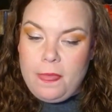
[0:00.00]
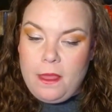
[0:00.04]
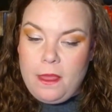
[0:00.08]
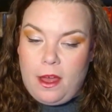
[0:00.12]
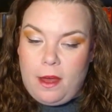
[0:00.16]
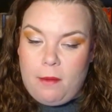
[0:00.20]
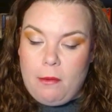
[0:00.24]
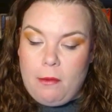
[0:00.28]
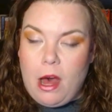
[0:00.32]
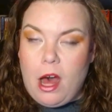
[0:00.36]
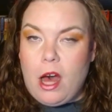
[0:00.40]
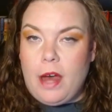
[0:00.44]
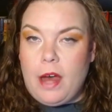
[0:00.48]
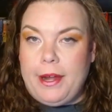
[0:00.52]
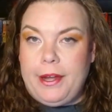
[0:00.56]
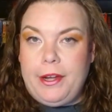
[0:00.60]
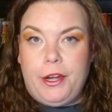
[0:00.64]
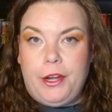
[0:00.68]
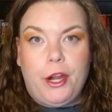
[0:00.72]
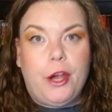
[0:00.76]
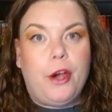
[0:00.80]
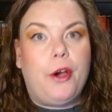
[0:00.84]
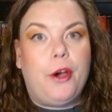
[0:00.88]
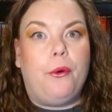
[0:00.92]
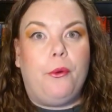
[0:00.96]

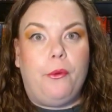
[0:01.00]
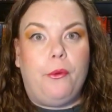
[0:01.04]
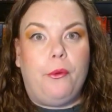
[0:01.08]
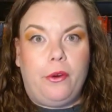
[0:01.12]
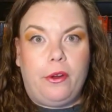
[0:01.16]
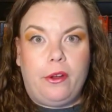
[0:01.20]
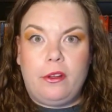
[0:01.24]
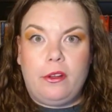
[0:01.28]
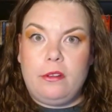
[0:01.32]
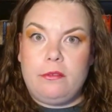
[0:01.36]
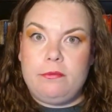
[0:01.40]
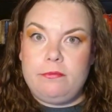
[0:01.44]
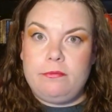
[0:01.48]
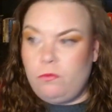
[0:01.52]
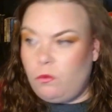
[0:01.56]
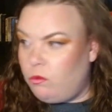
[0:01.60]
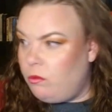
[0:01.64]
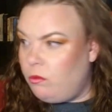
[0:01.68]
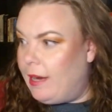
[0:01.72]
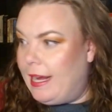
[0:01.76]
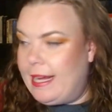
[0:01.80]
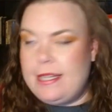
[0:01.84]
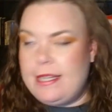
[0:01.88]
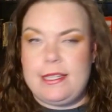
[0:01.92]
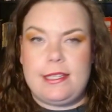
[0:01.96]
unknown
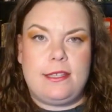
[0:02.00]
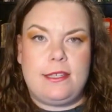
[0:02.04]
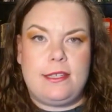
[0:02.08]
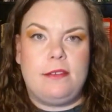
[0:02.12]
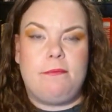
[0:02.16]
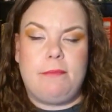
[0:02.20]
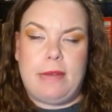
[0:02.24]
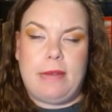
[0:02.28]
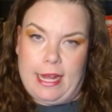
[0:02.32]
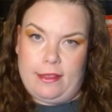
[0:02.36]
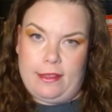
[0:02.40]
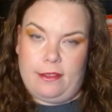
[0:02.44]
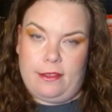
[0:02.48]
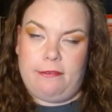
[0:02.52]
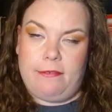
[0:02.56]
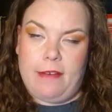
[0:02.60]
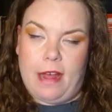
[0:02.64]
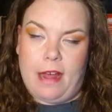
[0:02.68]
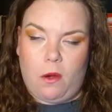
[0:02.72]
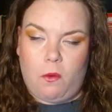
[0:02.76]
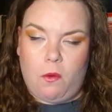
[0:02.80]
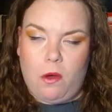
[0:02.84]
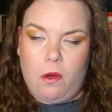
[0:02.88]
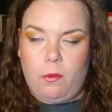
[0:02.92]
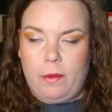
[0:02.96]
race behind the
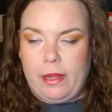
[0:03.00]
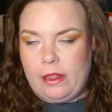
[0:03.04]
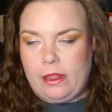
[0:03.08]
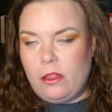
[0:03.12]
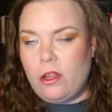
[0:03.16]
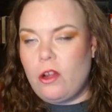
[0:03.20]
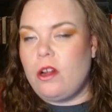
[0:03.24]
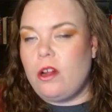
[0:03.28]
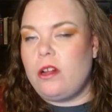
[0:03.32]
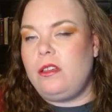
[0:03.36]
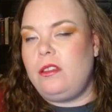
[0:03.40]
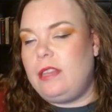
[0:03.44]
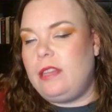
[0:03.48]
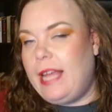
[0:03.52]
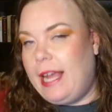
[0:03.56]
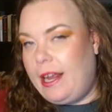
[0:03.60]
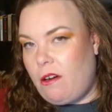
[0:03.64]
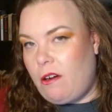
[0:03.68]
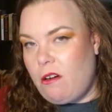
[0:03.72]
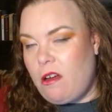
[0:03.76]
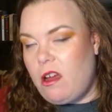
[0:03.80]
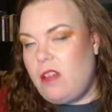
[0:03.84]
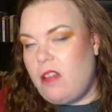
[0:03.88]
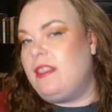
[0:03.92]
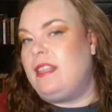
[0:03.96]
firewall. We learn
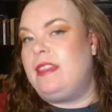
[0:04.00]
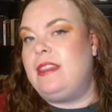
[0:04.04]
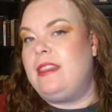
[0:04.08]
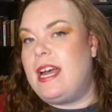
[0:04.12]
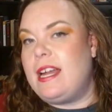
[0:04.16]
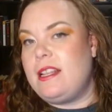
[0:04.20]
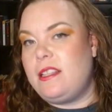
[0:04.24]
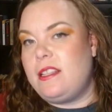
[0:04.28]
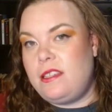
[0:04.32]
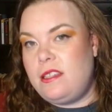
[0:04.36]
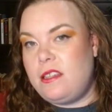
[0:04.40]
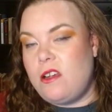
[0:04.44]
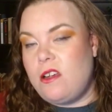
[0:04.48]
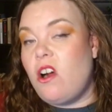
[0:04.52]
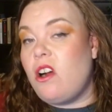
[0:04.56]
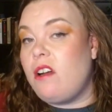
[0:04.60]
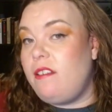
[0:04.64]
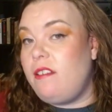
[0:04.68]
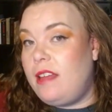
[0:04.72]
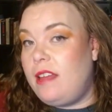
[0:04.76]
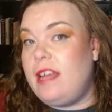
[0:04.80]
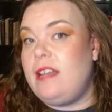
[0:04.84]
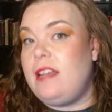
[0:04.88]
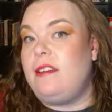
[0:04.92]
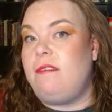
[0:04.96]
later on that that's
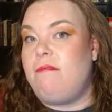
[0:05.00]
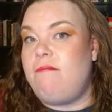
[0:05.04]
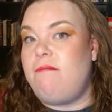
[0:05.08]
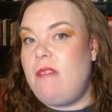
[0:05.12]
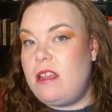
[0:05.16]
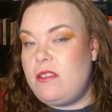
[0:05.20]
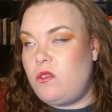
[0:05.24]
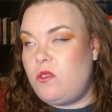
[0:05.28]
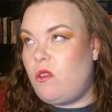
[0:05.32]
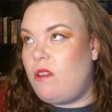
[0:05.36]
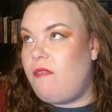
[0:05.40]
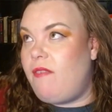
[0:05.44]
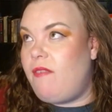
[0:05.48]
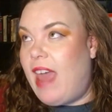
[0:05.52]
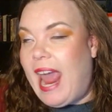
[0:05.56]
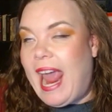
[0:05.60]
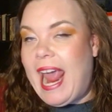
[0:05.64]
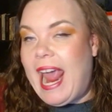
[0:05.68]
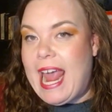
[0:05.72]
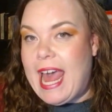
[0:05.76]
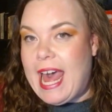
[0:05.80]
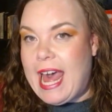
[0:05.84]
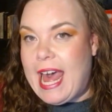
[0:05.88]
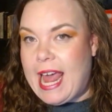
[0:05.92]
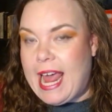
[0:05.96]
in a sort of
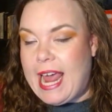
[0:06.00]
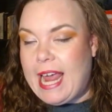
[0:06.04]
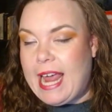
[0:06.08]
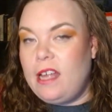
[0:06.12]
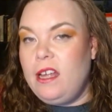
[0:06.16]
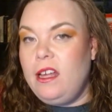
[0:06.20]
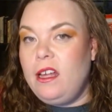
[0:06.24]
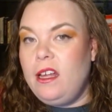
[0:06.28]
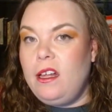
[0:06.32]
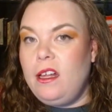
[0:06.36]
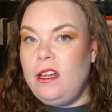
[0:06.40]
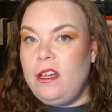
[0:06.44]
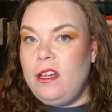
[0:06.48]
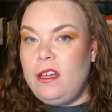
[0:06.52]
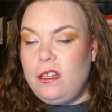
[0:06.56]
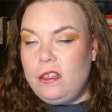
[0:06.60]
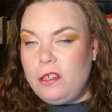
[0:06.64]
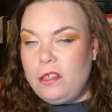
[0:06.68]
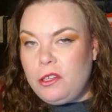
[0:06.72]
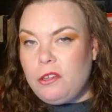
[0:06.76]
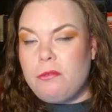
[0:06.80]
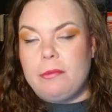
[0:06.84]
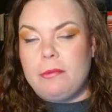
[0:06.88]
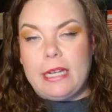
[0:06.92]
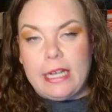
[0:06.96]
AI
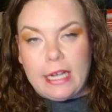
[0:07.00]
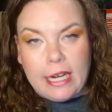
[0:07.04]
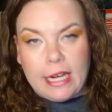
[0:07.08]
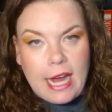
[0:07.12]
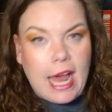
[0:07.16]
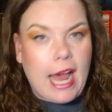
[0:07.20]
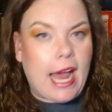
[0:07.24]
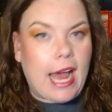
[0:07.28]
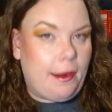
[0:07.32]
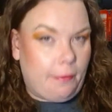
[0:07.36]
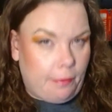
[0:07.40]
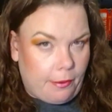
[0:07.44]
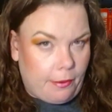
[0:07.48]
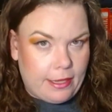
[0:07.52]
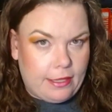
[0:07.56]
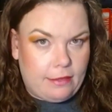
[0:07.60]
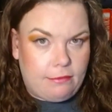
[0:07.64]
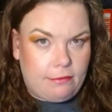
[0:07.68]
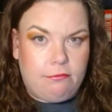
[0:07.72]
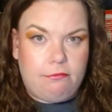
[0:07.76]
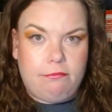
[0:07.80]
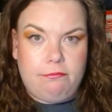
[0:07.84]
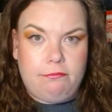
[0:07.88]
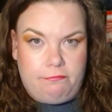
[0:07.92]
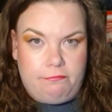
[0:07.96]
human
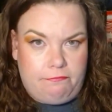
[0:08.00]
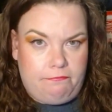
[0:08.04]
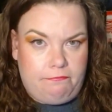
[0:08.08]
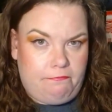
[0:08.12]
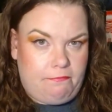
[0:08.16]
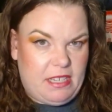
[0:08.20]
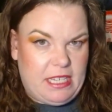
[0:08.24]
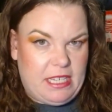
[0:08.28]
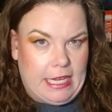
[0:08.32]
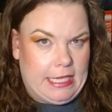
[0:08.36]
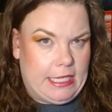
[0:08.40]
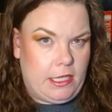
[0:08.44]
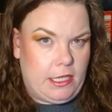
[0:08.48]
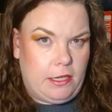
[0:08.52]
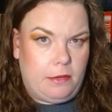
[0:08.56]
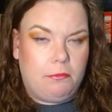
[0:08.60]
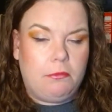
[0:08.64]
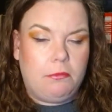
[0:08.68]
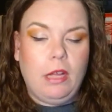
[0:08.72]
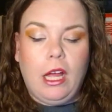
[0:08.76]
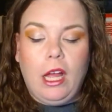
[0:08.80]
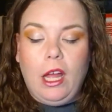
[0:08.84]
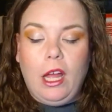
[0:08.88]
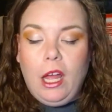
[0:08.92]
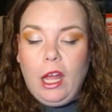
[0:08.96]
hybrid
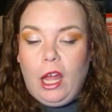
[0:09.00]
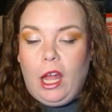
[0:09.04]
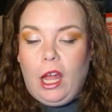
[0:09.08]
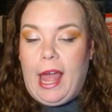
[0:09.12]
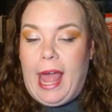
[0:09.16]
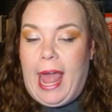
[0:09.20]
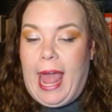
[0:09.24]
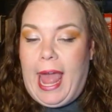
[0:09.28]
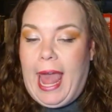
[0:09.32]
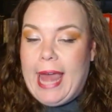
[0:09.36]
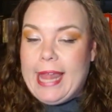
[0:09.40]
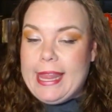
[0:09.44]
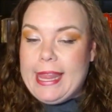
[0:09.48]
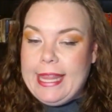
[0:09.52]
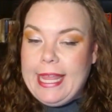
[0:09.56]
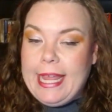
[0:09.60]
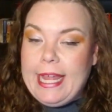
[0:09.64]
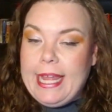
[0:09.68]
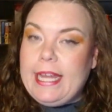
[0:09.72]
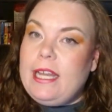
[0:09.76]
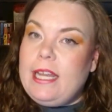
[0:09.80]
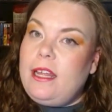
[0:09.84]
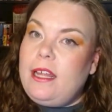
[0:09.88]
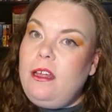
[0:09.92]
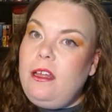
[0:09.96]
system. And
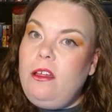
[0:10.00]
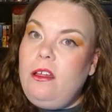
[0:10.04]
then